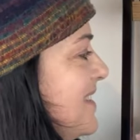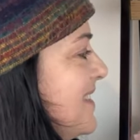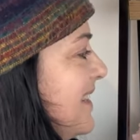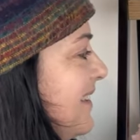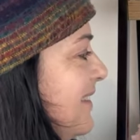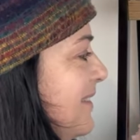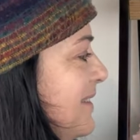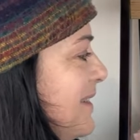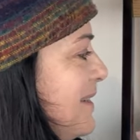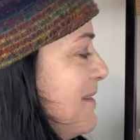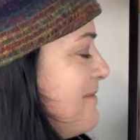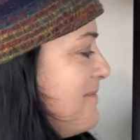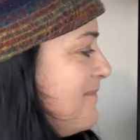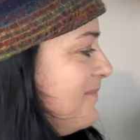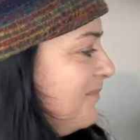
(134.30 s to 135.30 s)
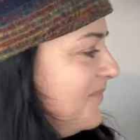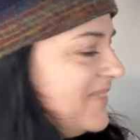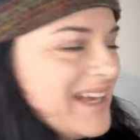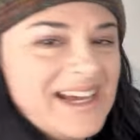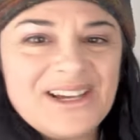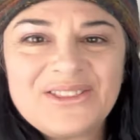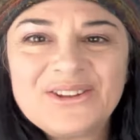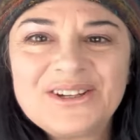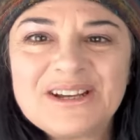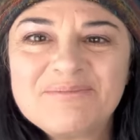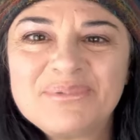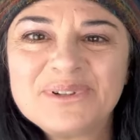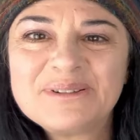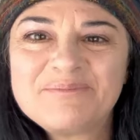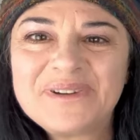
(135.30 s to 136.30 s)
so, um, yeah, I thought I'd
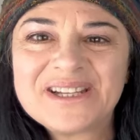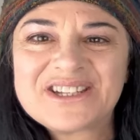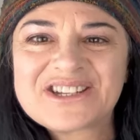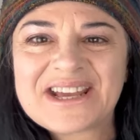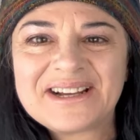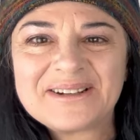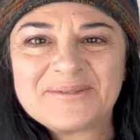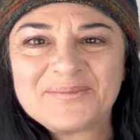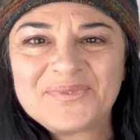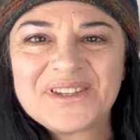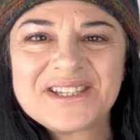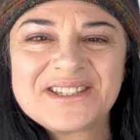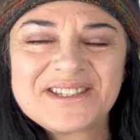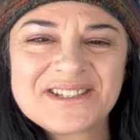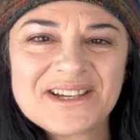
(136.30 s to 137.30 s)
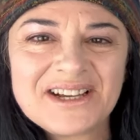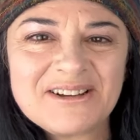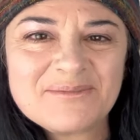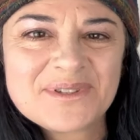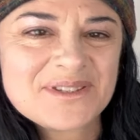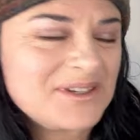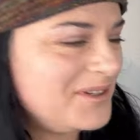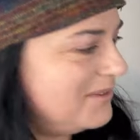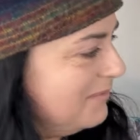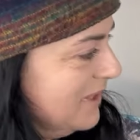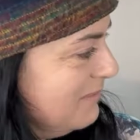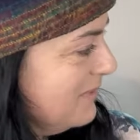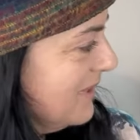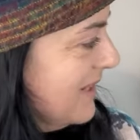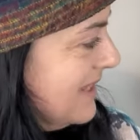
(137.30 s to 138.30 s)
put a picture this time so
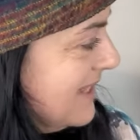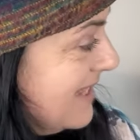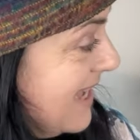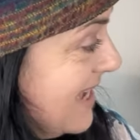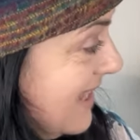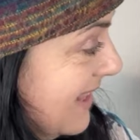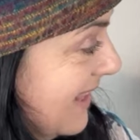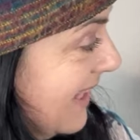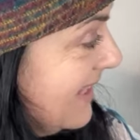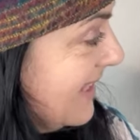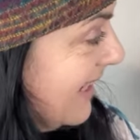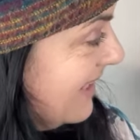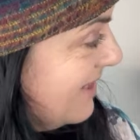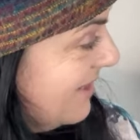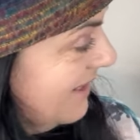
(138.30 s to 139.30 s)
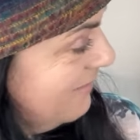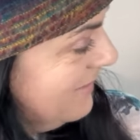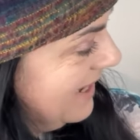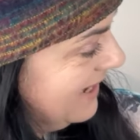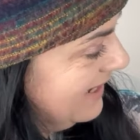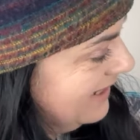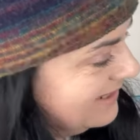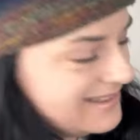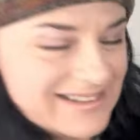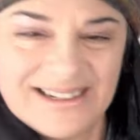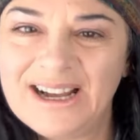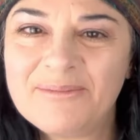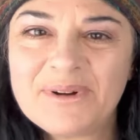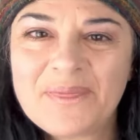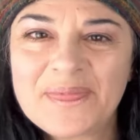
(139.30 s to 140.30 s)
people can see that's actually me.
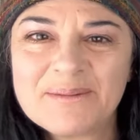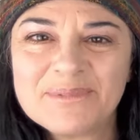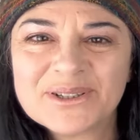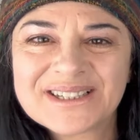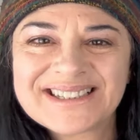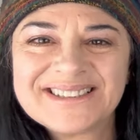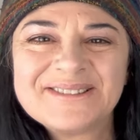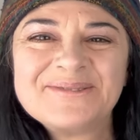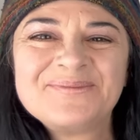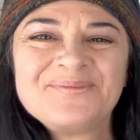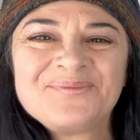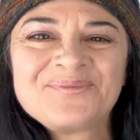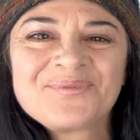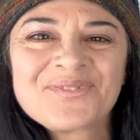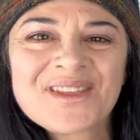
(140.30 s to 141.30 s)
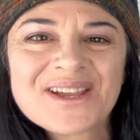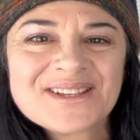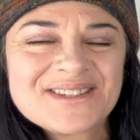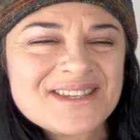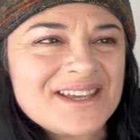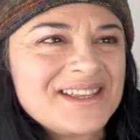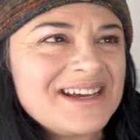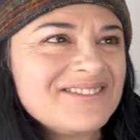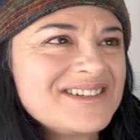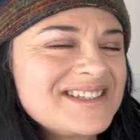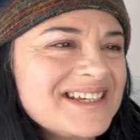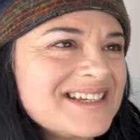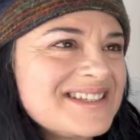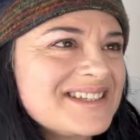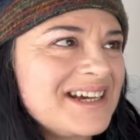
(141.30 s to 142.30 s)
I'm on the book. So that was
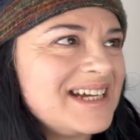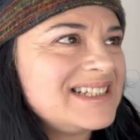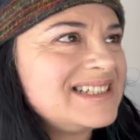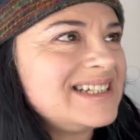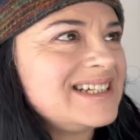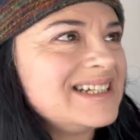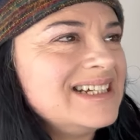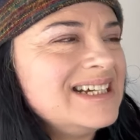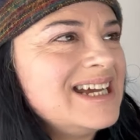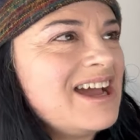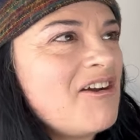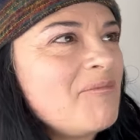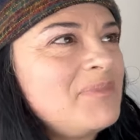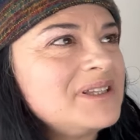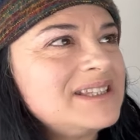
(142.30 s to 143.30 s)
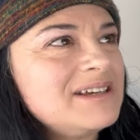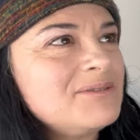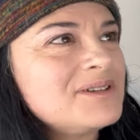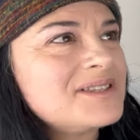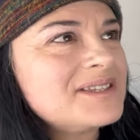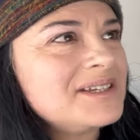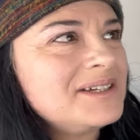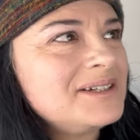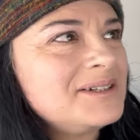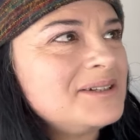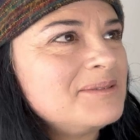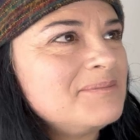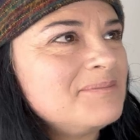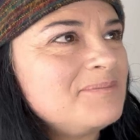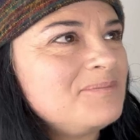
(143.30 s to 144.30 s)
exciting. But there was,
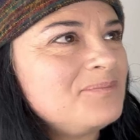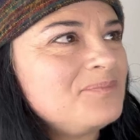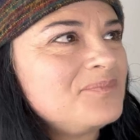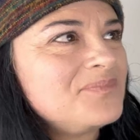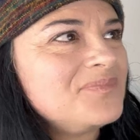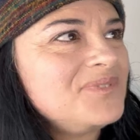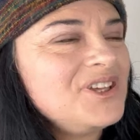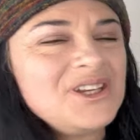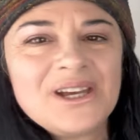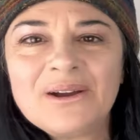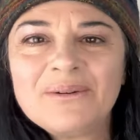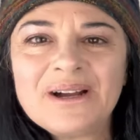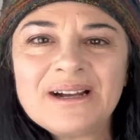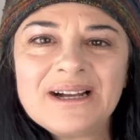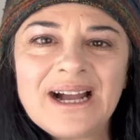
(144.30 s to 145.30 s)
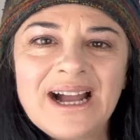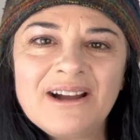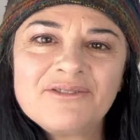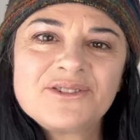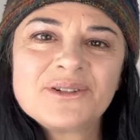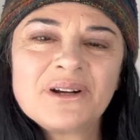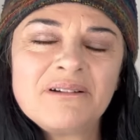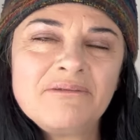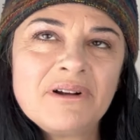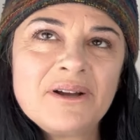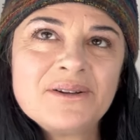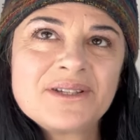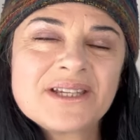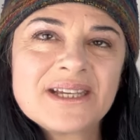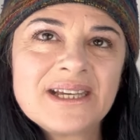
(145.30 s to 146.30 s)
um, you know, after I
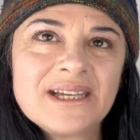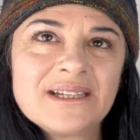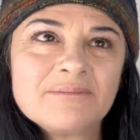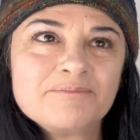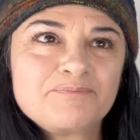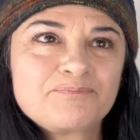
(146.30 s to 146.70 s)
wrote it,